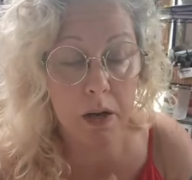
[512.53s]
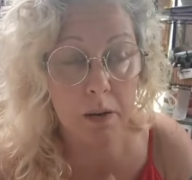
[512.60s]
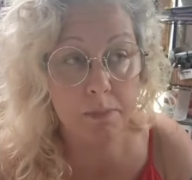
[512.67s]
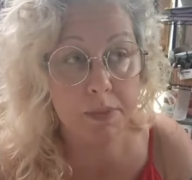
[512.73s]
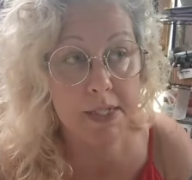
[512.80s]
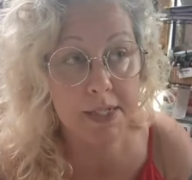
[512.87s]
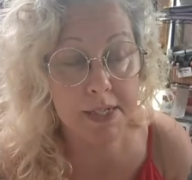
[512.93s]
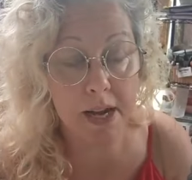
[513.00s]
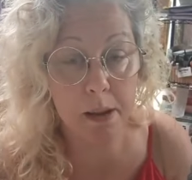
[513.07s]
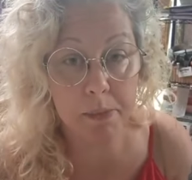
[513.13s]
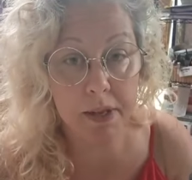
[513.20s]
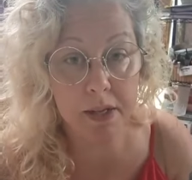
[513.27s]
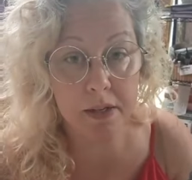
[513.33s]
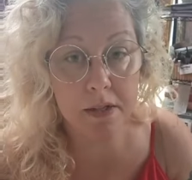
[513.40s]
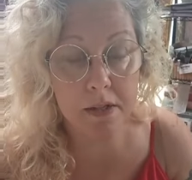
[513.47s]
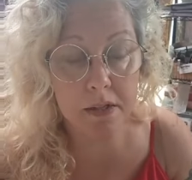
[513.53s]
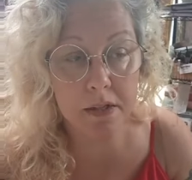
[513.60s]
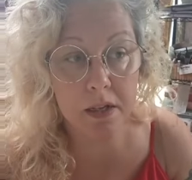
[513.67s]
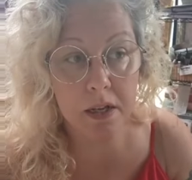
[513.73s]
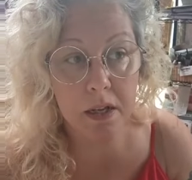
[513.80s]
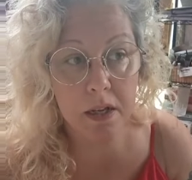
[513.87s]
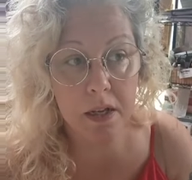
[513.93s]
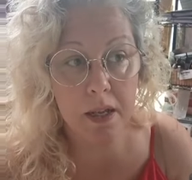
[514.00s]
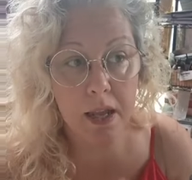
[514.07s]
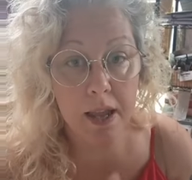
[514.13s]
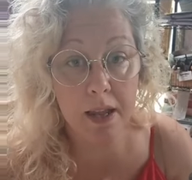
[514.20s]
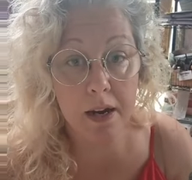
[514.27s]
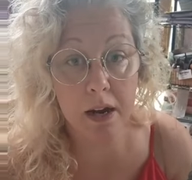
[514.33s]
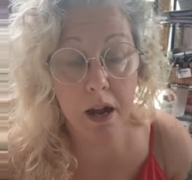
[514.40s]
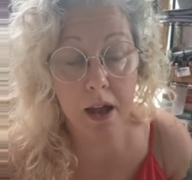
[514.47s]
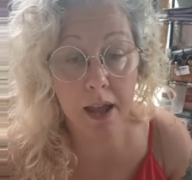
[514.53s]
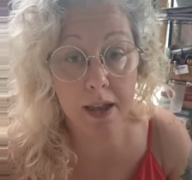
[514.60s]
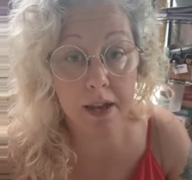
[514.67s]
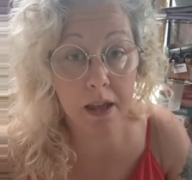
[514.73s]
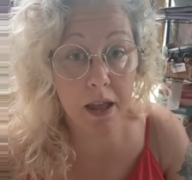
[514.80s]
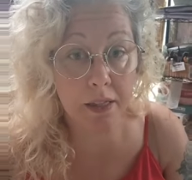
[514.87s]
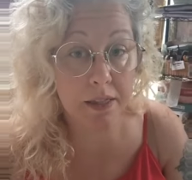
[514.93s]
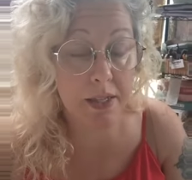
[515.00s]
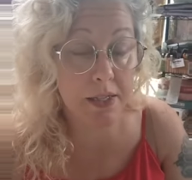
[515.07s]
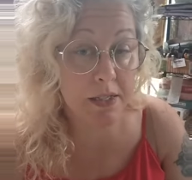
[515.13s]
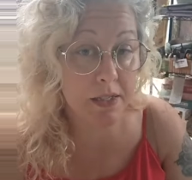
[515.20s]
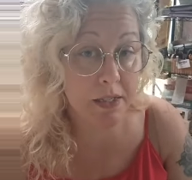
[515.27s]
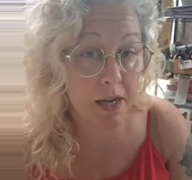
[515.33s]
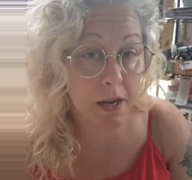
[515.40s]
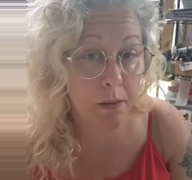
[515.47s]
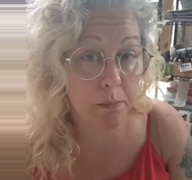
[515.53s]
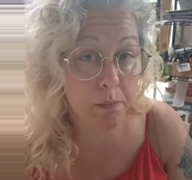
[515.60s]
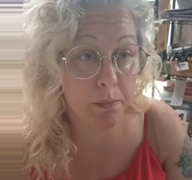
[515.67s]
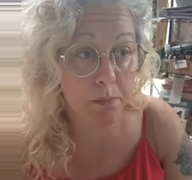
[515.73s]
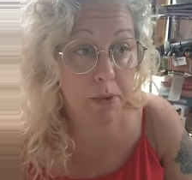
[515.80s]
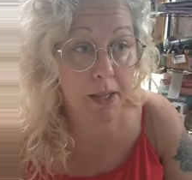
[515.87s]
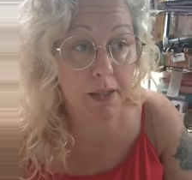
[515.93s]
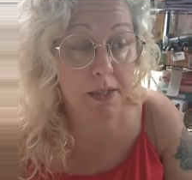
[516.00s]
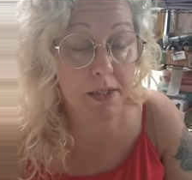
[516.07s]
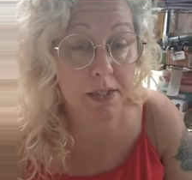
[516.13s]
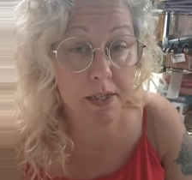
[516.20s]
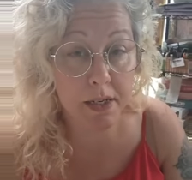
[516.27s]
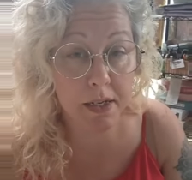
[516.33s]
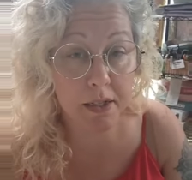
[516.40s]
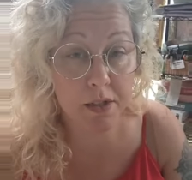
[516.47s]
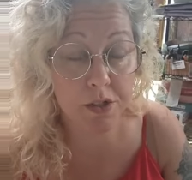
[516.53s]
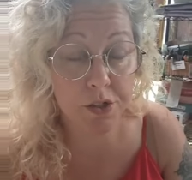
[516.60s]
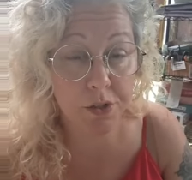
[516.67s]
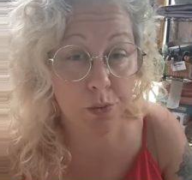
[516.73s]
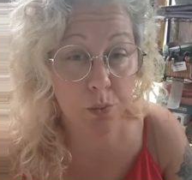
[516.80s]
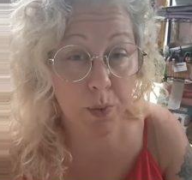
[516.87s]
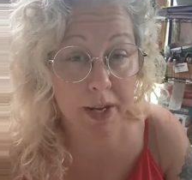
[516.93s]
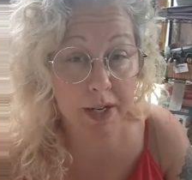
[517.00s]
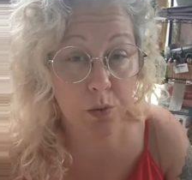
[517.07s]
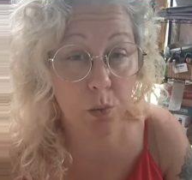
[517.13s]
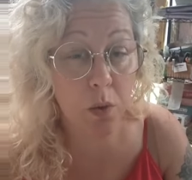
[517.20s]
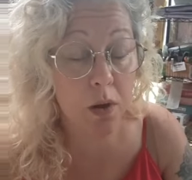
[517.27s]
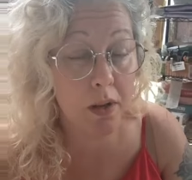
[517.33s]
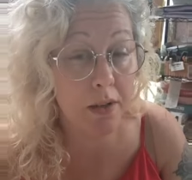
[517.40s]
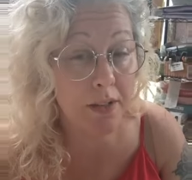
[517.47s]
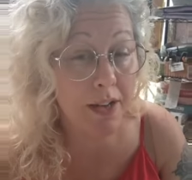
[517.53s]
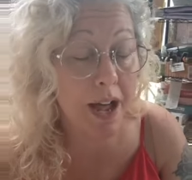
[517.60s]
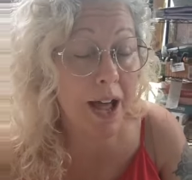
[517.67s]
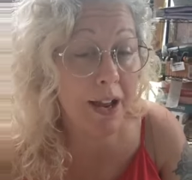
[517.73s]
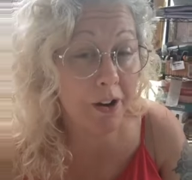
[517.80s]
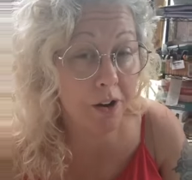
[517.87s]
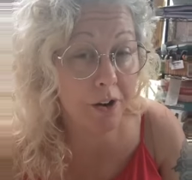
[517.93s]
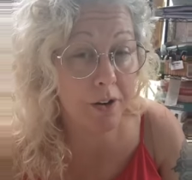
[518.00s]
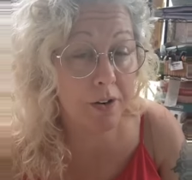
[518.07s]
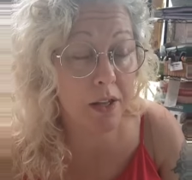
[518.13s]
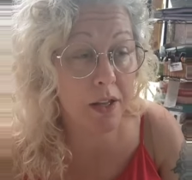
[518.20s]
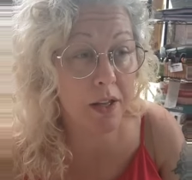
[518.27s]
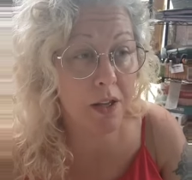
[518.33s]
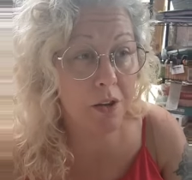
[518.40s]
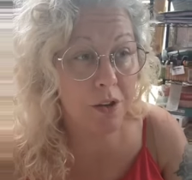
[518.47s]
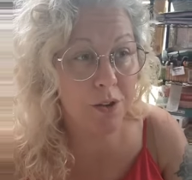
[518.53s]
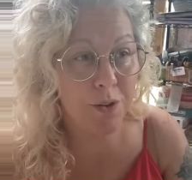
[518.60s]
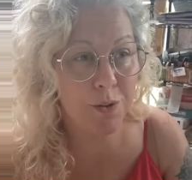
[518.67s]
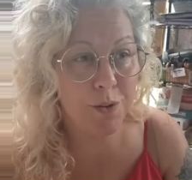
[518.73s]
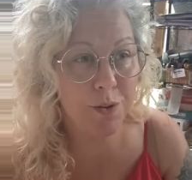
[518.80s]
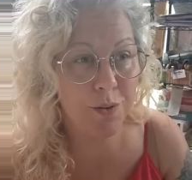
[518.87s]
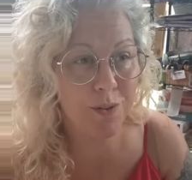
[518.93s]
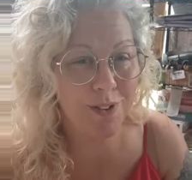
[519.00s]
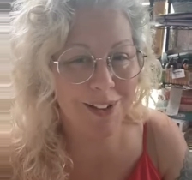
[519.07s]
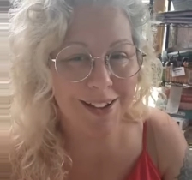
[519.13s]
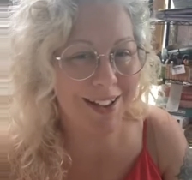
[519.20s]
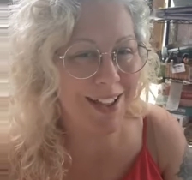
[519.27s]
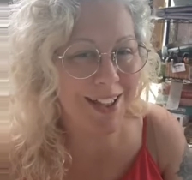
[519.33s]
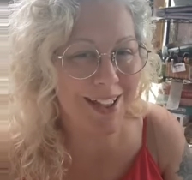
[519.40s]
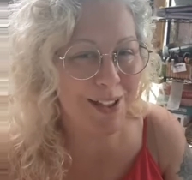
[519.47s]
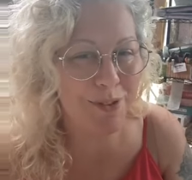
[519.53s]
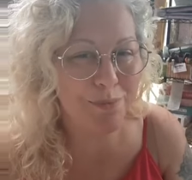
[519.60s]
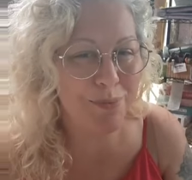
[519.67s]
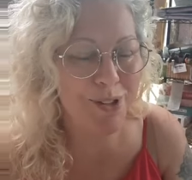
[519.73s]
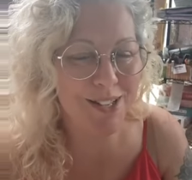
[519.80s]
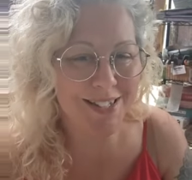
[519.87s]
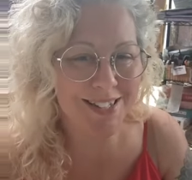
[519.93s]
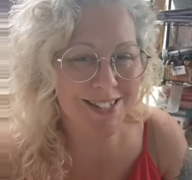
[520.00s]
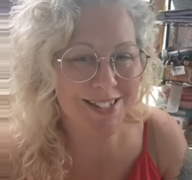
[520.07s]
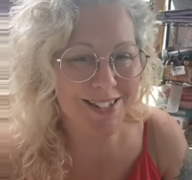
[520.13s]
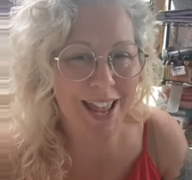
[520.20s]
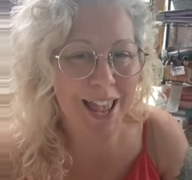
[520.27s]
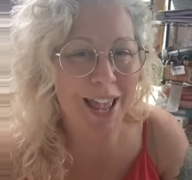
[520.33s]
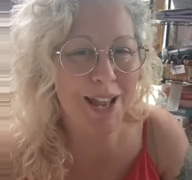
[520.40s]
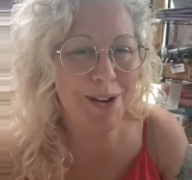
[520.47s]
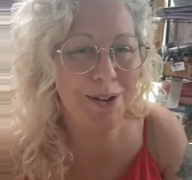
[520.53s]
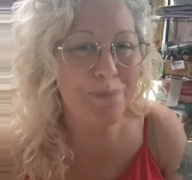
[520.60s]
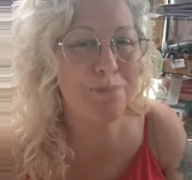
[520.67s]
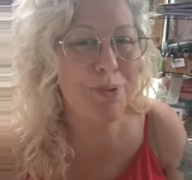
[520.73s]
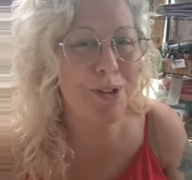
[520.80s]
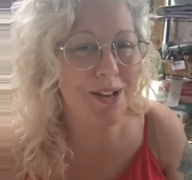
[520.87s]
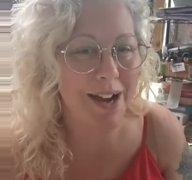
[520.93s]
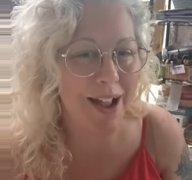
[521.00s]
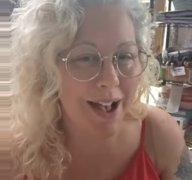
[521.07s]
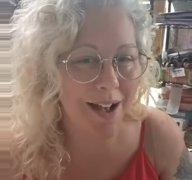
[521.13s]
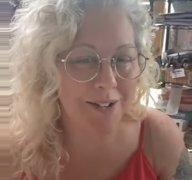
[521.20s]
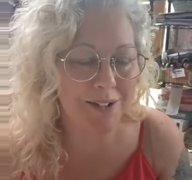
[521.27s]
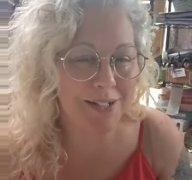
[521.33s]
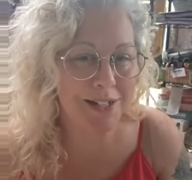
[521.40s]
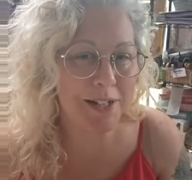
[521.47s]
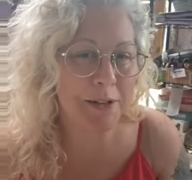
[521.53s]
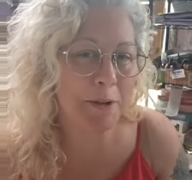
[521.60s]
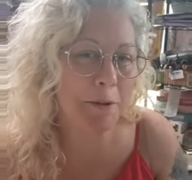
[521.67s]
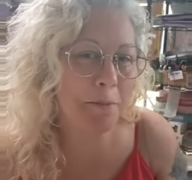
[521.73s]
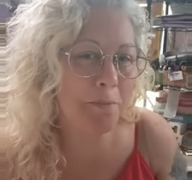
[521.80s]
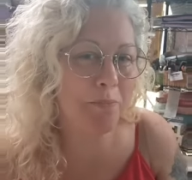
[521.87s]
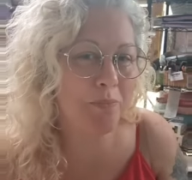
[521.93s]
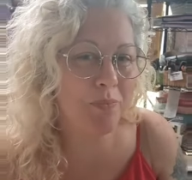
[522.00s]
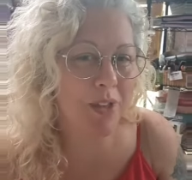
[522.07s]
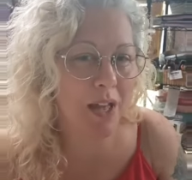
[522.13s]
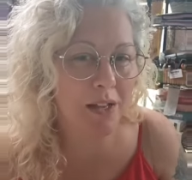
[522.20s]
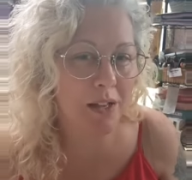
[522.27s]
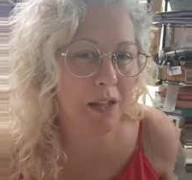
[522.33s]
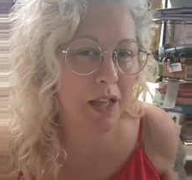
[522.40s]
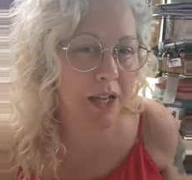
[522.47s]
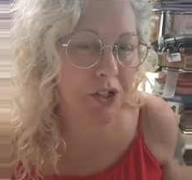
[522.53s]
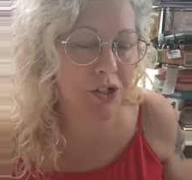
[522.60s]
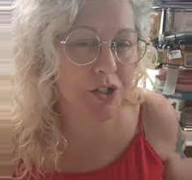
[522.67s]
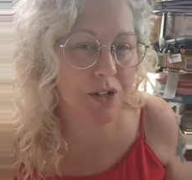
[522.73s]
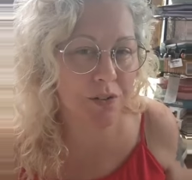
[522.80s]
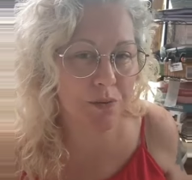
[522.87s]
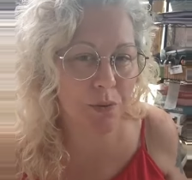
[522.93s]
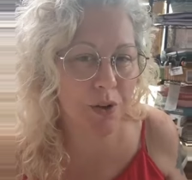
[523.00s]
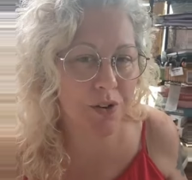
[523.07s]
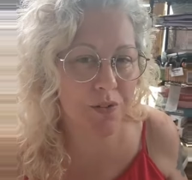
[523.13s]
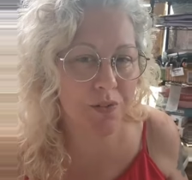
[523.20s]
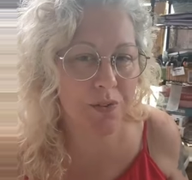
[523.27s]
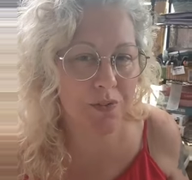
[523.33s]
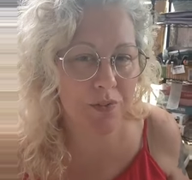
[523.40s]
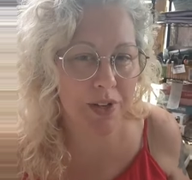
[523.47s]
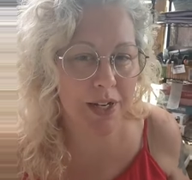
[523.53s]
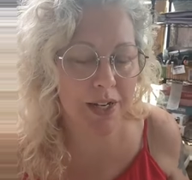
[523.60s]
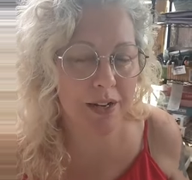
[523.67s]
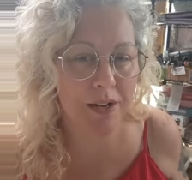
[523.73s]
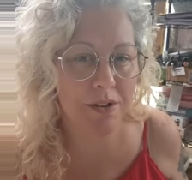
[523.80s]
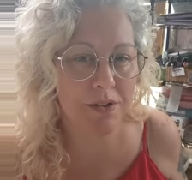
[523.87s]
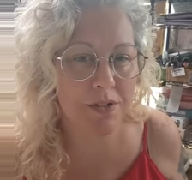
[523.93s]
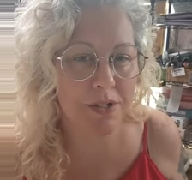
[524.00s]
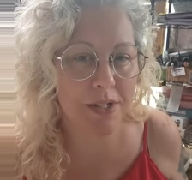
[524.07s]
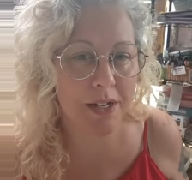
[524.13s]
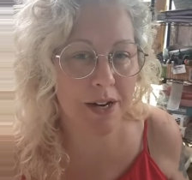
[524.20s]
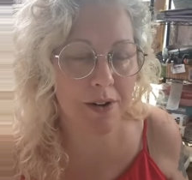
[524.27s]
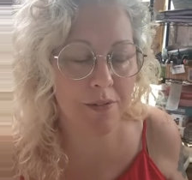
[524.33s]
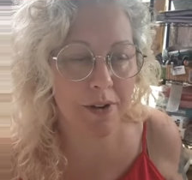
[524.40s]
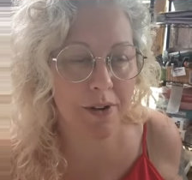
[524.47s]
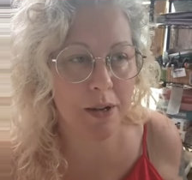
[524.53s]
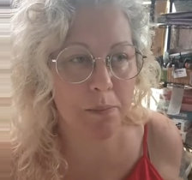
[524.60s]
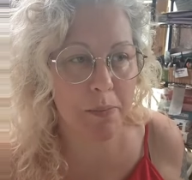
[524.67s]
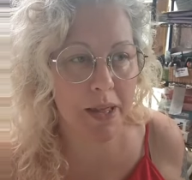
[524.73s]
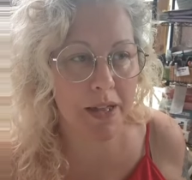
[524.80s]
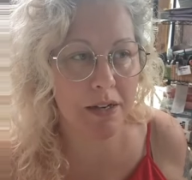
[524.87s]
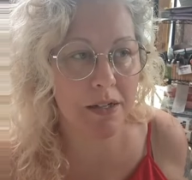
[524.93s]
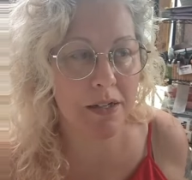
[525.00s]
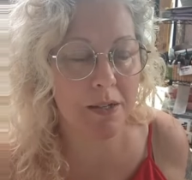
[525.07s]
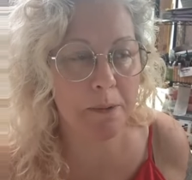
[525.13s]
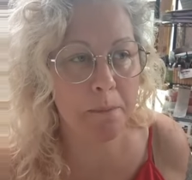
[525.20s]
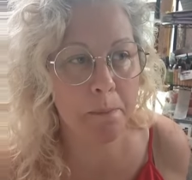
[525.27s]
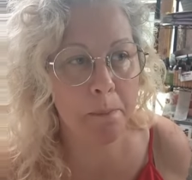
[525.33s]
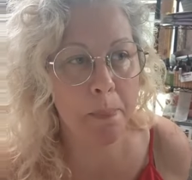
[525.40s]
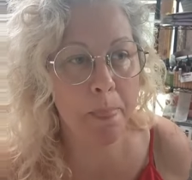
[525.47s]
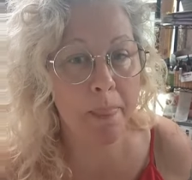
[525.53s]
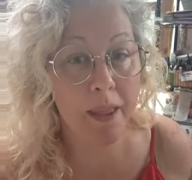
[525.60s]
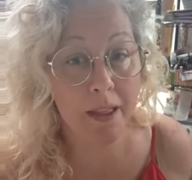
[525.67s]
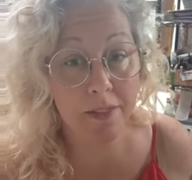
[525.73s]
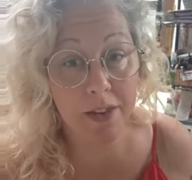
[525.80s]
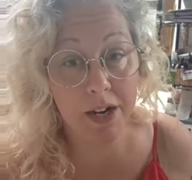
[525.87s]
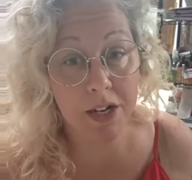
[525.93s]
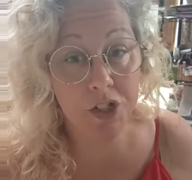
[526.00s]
step is. And I got this step by listening to Wayne Dyer, who had put out a collection of wonderful videos that I recommend and that I